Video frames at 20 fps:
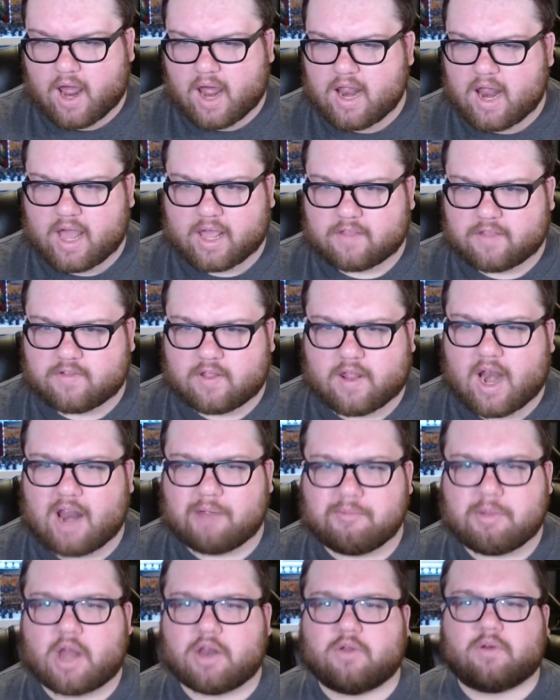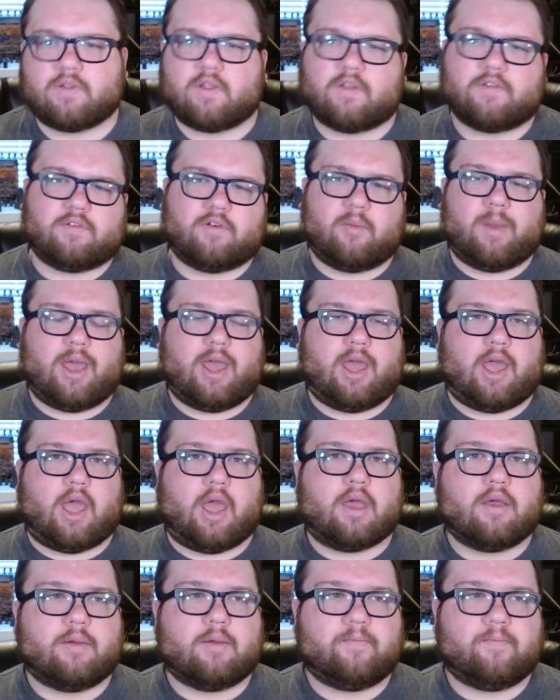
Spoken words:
like I said, I'm not doing this from a